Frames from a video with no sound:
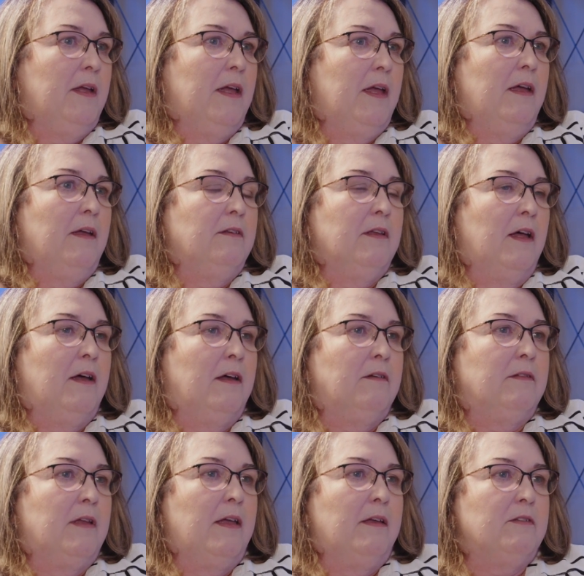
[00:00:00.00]
and uh,
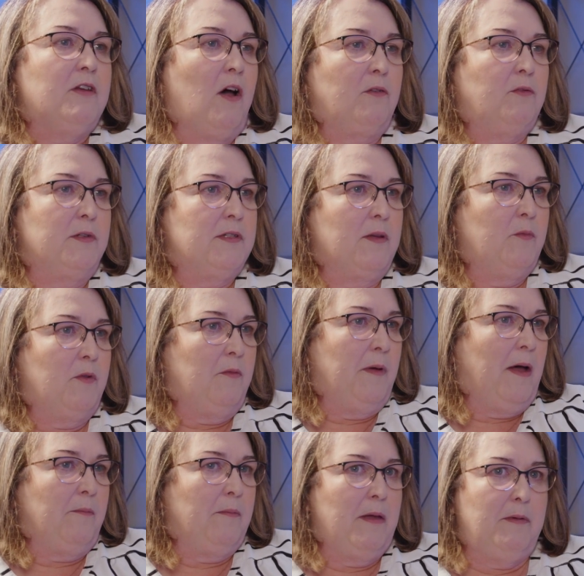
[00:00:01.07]
and talk with someone
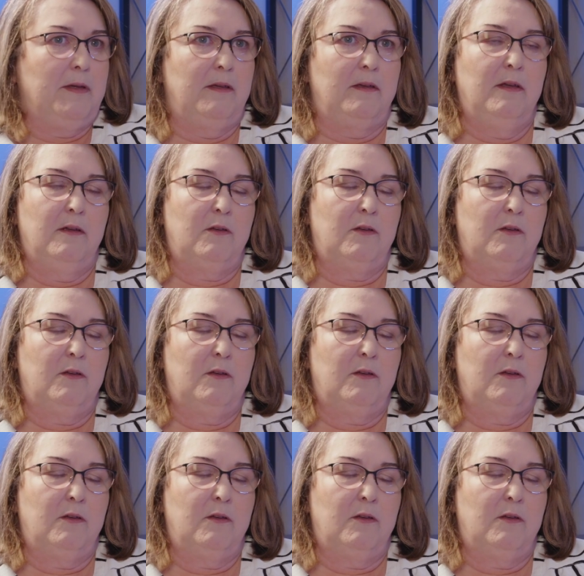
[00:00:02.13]
about maybe